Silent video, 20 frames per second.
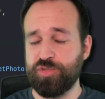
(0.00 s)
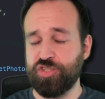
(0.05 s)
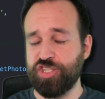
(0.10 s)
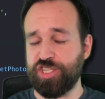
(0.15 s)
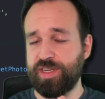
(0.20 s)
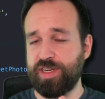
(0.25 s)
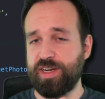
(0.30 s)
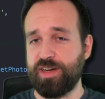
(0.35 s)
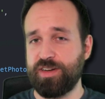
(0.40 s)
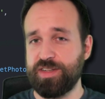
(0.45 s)

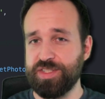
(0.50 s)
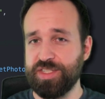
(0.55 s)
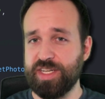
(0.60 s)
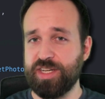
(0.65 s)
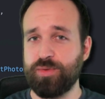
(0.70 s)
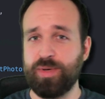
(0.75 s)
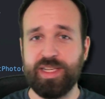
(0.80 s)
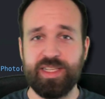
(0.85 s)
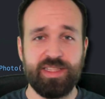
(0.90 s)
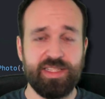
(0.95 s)
share
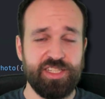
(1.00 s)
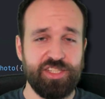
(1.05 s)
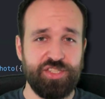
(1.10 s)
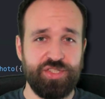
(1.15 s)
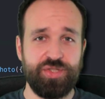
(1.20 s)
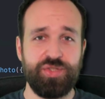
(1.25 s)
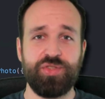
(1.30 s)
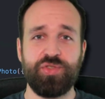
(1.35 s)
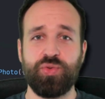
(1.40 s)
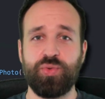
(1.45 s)
directly
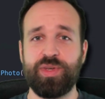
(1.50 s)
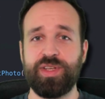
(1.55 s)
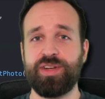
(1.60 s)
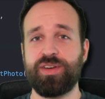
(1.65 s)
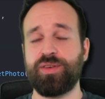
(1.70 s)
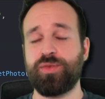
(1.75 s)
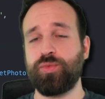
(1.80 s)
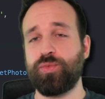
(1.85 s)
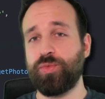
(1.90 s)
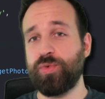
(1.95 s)
to
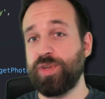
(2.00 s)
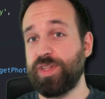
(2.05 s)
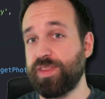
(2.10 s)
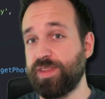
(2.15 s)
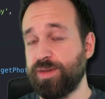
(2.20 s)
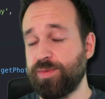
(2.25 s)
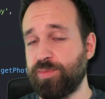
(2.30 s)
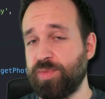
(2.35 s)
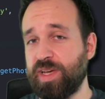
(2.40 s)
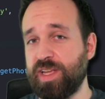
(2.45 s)
Twitter with
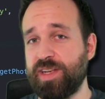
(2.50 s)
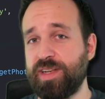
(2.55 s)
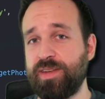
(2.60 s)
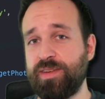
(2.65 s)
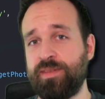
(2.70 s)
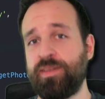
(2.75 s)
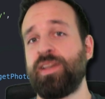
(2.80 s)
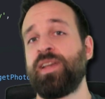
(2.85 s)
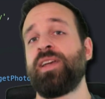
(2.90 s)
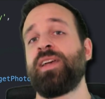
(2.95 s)
a
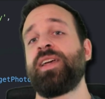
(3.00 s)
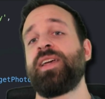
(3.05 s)
button,